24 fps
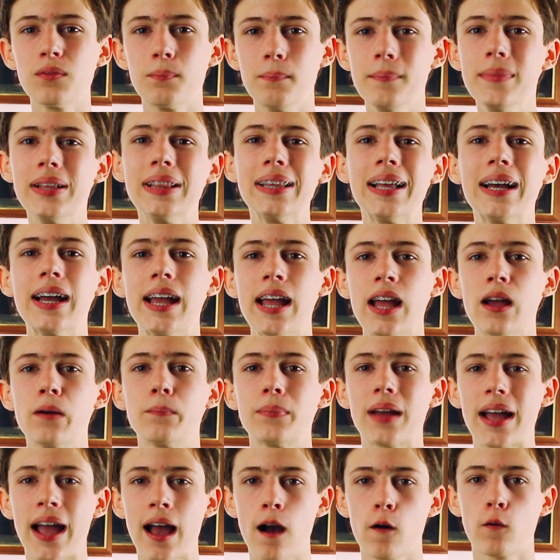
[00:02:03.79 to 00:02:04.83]

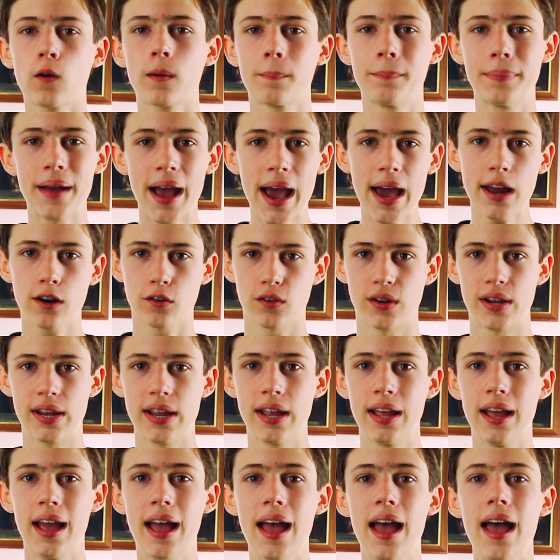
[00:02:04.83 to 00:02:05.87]
milliamp hour
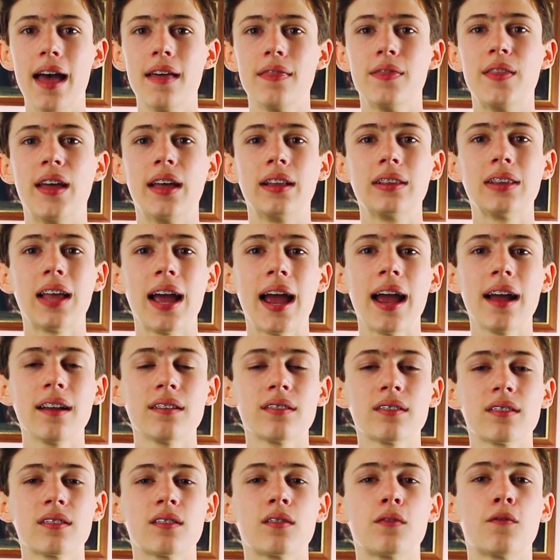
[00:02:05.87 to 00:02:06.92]
battery that
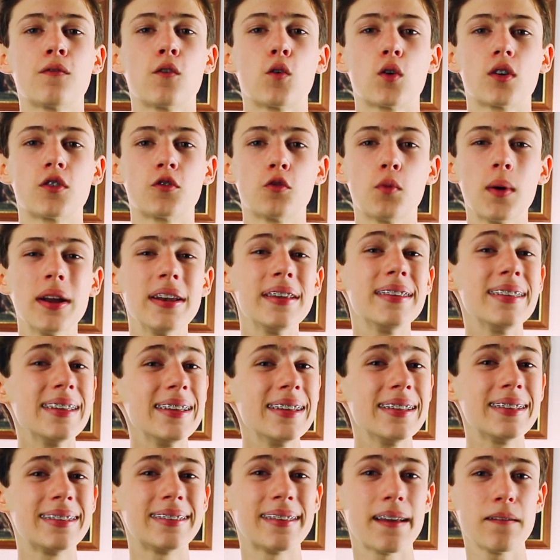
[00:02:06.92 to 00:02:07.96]
lasts for
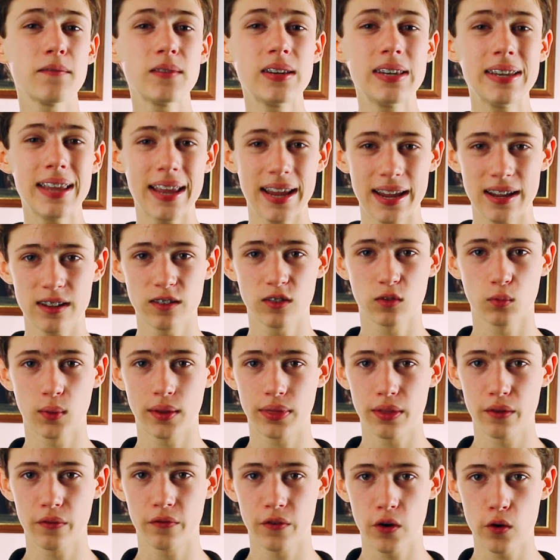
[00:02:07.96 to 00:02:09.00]
27 days
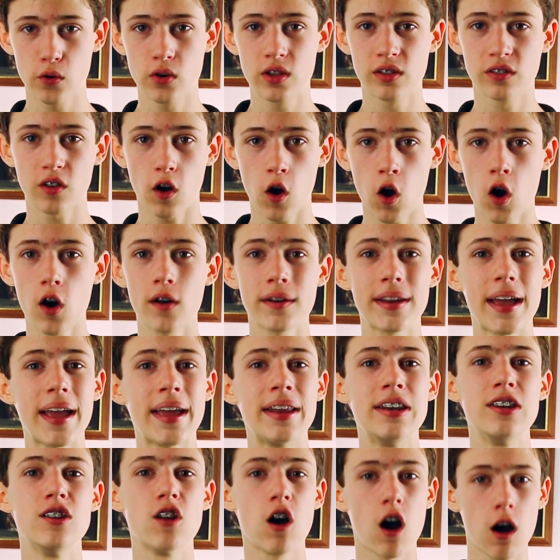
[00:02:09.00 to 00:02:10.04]
when the phone is on
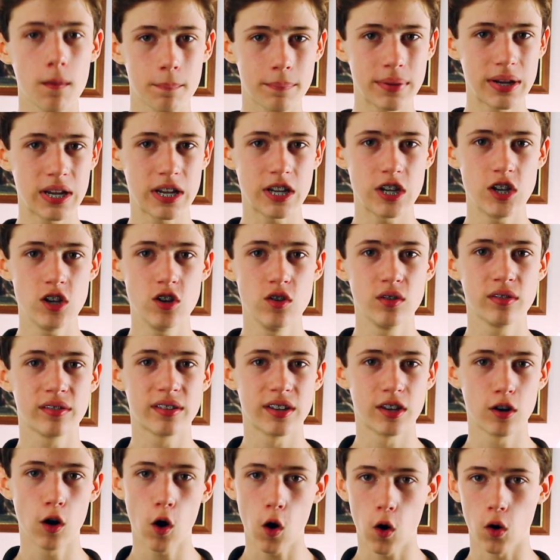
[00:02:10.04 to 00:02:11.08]
and not being used
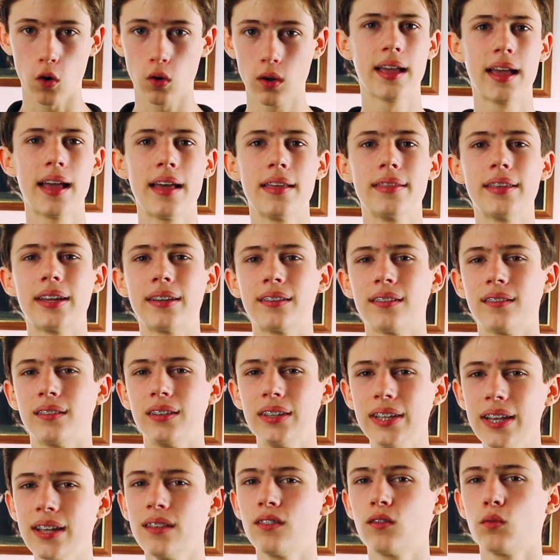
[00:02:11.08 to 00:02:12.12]
at all. That's at
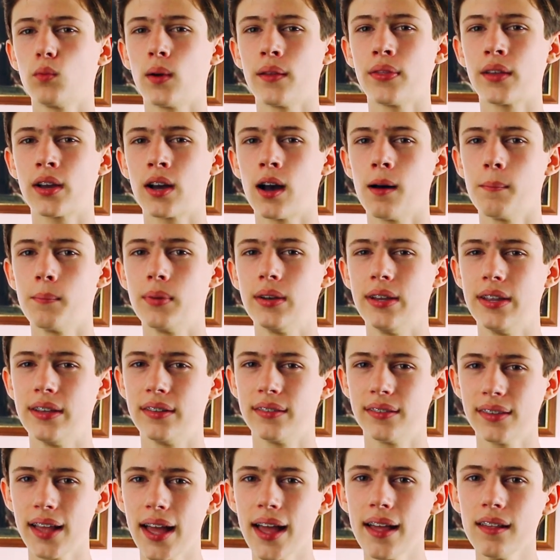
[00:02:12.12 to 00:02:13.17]
least what the company
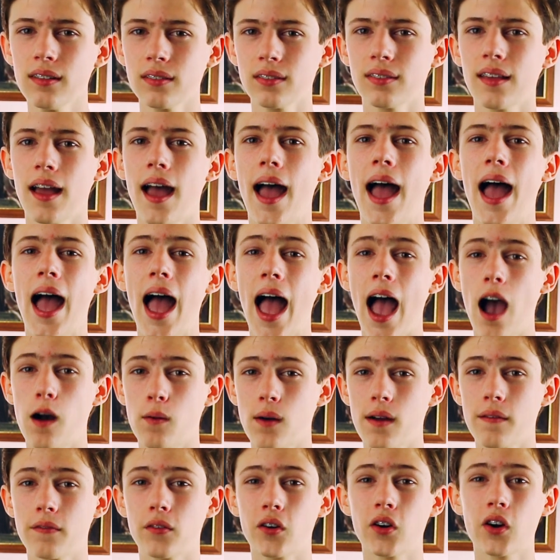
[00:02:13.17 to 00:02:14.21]
says.
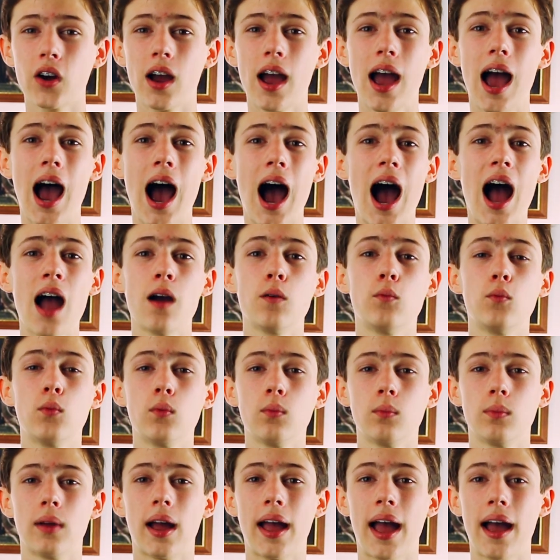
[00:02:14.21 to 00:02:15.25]
However, I
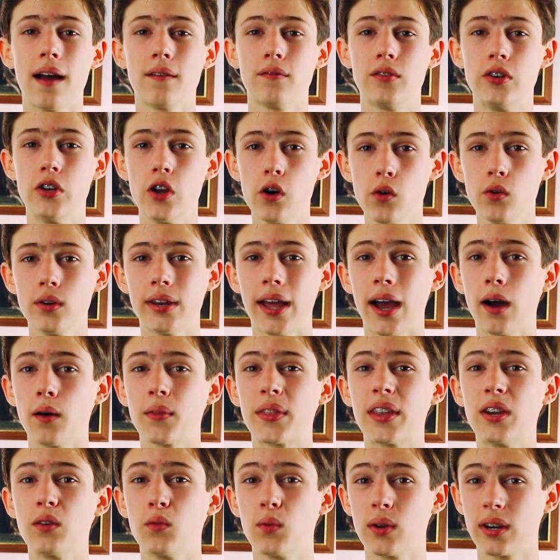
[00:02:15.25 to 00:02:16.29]
have no doubt
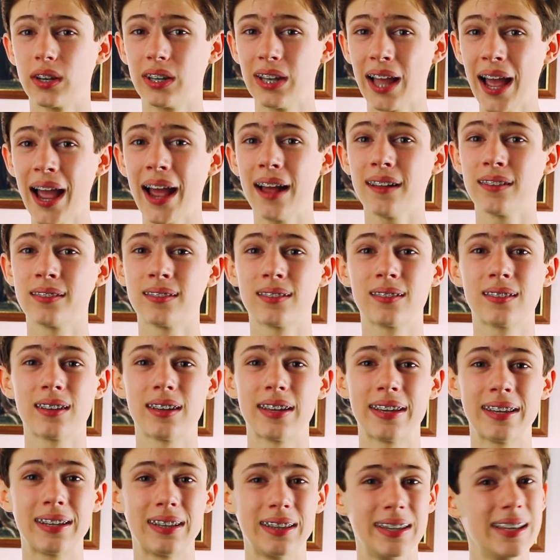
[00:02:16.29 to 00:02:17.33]
that it would last
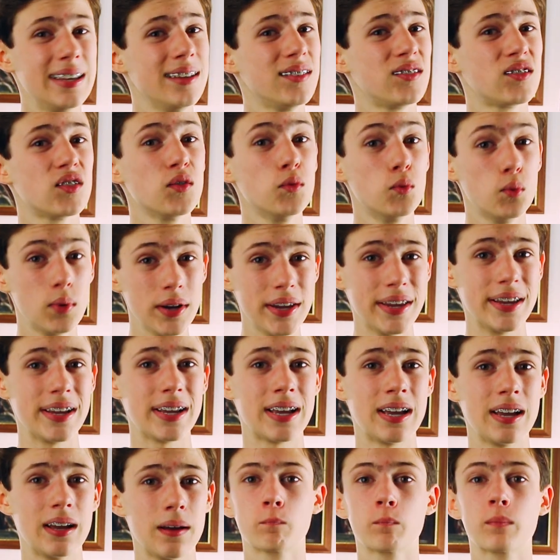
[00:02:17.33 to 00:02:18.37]
at least a
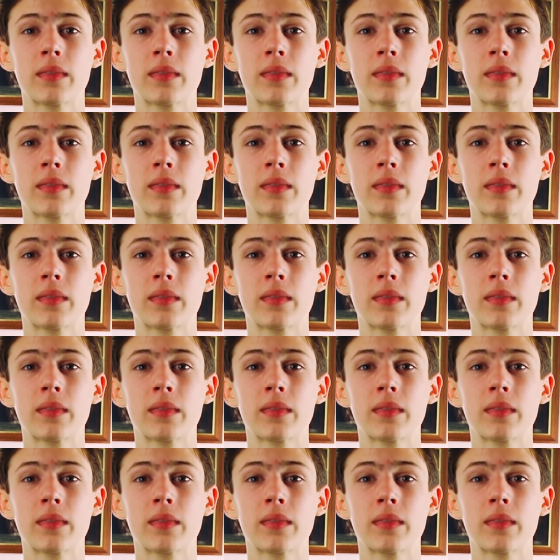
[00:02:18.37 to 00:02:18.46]
week.